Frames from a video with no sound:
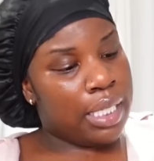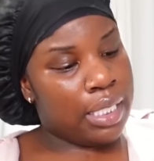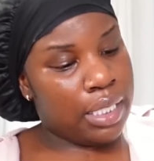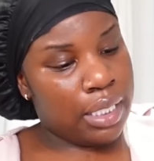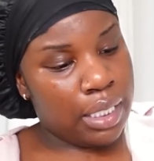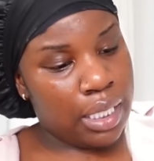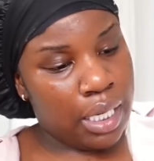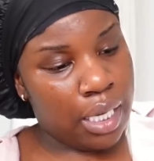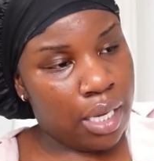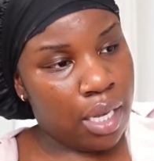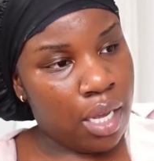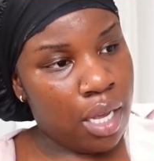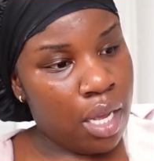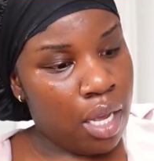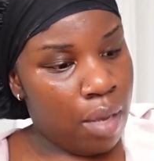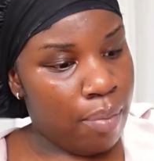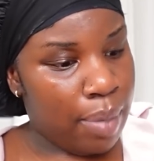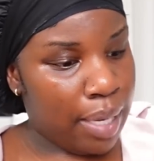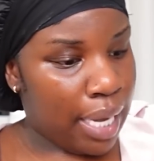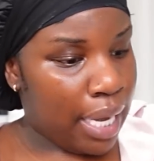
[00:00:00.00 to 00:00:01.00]
See.
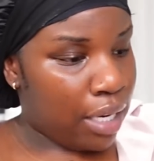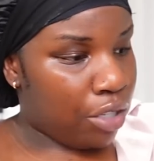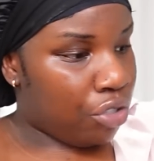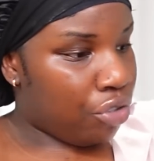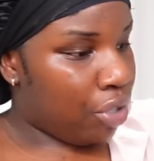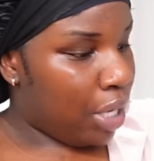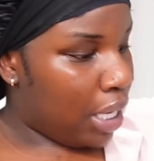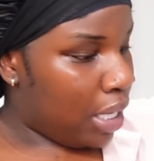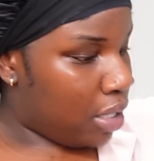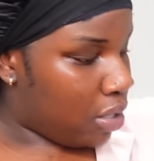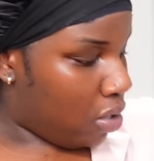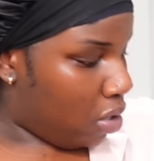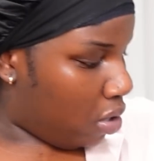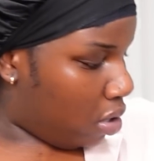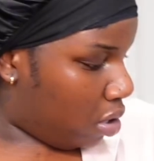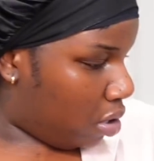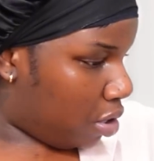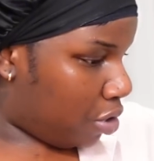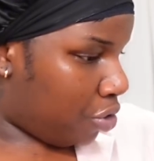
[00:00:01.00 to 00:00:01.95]
But yeah, the straighteners on.